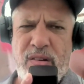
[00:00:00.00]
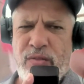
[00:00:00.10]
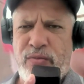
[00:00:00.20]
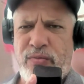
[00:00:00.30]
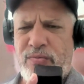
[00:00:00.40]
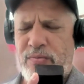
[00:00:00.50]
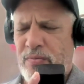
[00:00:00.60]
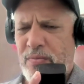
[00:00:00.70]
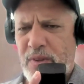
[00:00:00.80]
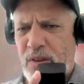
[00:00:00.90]
of
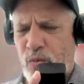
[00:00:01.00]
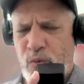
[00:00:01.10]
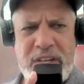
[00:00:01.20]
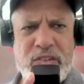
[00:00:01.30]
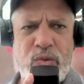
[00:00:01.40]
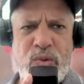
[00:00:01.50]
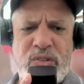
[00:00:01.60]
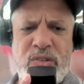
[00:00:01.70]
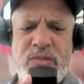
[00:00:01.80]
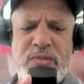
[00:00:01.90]

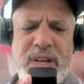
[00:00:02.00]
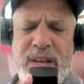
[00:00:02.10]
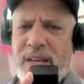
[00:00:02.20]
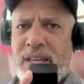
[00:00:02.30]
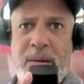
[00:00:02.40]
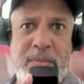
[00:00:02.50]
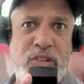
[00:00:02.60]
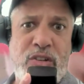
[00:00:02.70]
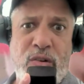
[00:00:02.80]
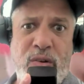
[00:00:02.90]
resources
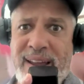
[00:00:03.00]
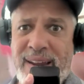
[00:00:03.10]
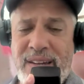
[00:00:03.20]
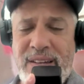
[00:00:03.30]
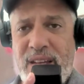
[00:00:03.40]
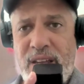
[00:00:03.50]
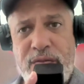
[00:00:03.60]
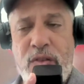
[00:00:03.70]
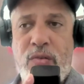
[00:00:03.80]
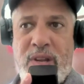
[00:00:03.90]
coming to your aid
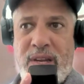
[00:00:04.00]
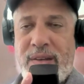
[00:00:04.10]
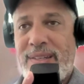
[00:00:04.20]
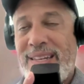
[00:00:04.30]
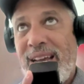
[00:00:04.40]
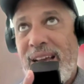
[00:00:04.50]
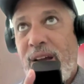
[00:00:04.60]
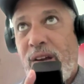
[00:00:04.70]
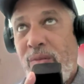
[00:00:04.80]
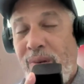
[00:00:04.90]
if you need it.
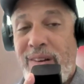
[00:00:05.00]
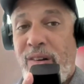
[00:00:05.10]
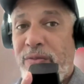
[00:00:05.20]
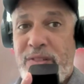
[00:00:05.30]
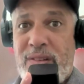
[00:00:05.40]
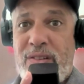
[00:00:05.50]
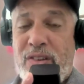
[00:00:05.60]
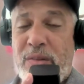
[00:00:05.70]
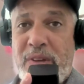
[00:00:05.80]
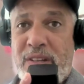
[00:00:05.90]
Quite often,
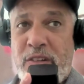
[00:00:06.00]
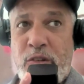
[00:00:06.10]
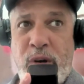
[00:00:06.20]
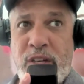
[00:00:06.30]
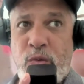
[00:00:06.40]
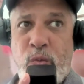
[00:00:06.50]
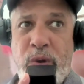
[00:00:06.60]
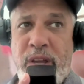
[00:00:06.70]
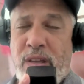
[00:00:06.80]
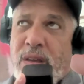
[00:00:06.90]
you can be in a situation
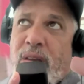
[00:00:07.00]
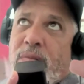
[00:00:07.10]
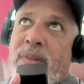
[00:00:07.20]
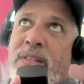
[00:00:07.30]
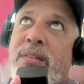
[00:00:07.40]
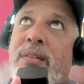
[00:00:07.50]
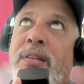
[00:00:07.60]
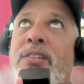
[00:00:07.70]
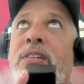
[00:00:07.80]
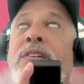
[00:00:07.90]
where
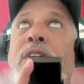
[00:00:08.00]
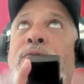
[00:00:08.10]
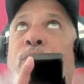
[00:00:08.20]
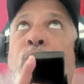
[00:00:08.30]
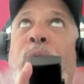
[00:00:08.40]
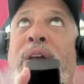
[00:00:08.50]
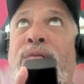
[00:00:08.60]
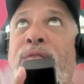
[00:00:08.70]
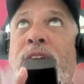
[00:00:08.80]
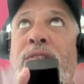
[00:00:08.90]
let's just go for
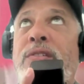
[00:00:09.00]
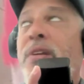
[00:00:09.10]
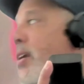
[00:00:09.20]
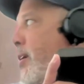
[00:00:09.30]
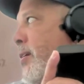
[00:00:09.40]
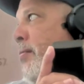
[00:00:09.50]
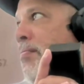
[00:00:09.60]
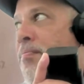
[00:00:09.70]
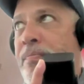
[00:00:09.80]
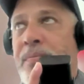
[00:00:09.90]
round figures.
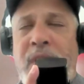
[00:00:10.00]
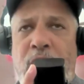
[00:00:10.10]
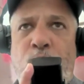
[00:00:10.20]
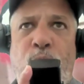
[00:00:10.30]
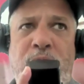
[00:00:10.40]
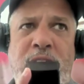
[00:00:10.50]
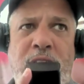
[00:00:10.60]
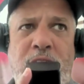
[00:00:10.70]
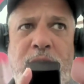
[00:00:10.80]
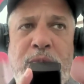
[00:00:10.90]
You're working
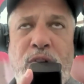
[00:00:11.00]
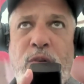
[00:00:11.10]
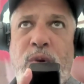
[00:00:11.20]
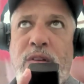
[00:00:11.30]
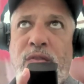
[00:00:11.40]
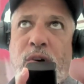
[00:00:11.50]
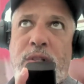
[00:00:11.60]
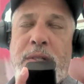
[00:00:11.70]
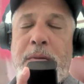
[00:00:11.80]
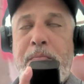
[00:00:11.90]
in a community where you've
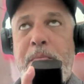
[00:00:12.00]
got